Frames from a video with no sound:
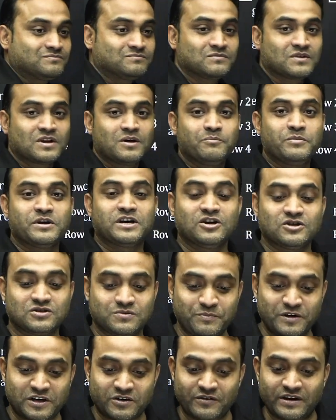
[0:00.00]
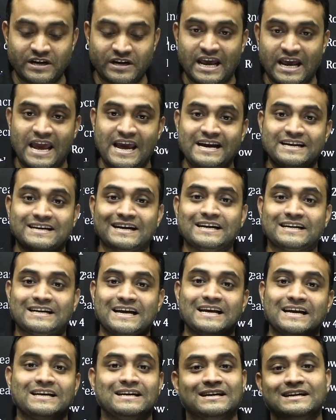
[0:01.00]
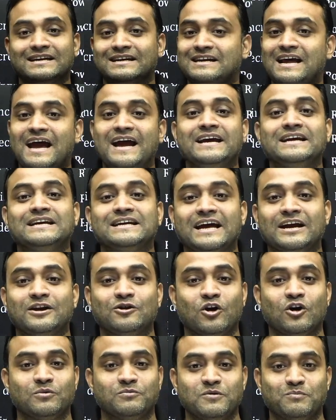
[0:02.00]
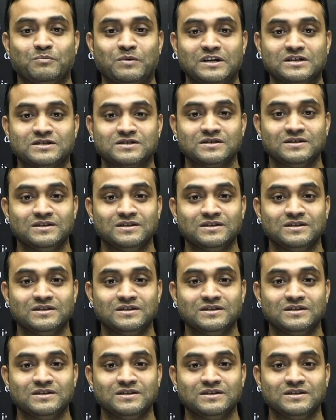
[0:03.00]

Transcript: because between eight and ten, nine cannot be placed.